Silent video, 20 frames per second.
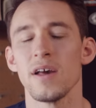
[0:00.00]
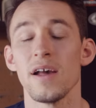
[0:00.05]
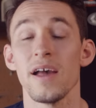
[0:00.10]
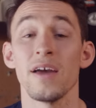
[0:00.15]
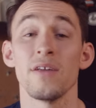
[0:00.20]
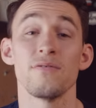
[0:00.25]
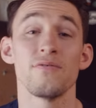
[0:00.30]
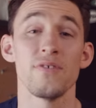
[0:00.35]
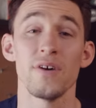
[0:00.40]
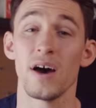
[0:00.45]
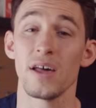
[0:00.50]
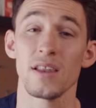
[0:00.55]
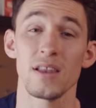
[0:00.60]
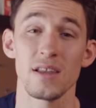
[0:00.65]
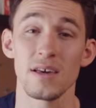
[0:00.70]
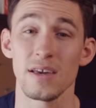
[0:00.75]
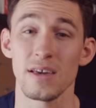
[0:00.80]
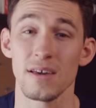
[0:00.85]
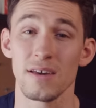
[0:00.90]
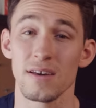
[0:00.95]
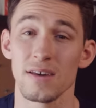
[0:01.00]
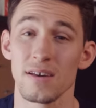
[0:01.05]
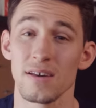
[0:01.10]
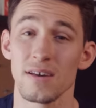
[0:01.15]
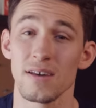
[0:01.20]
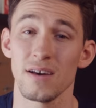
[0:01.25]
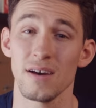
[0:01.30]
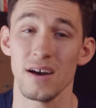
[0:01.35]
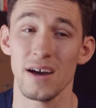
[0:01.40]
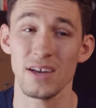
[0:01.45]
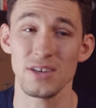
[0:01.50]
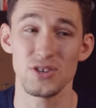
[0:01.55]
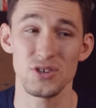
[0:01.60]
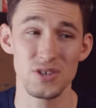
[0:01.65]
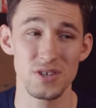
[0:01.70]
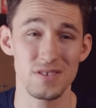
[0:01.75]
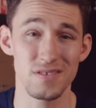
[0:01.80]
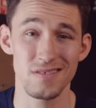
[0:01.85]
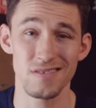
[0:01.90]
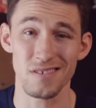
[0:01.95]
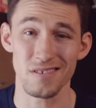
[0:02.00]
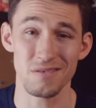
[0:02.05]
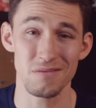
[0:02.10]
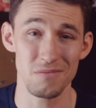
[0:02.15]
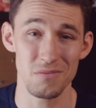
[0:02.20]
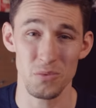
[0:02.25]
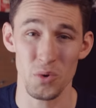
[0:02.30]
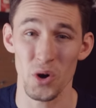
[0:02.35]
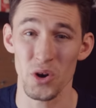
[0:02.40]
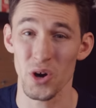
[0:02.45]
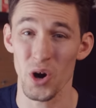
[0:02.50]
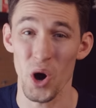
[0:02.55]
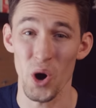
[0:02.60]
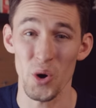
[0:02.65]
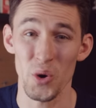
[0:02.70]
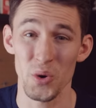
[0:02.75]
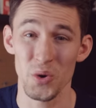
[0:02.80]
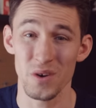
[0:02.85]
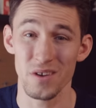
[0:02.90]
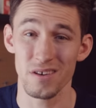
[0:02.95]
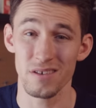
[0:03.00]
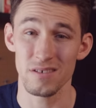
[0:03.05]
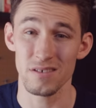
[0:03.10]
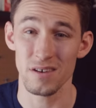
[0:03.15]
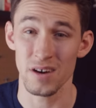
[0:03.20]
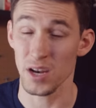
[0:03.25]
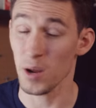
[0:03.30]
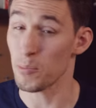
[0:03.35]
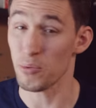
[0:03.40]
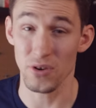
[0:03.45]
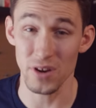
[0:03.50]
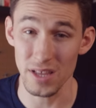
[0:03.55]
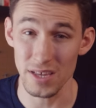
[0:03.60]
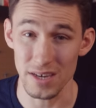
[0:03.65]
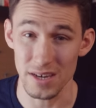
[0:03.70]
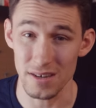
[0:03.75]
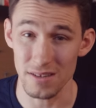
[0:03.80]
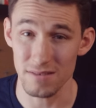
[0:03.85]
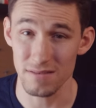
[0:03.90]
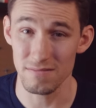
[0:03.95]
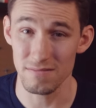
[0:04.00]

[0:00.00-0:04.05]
And finally, I just don't want to own an Aprilia.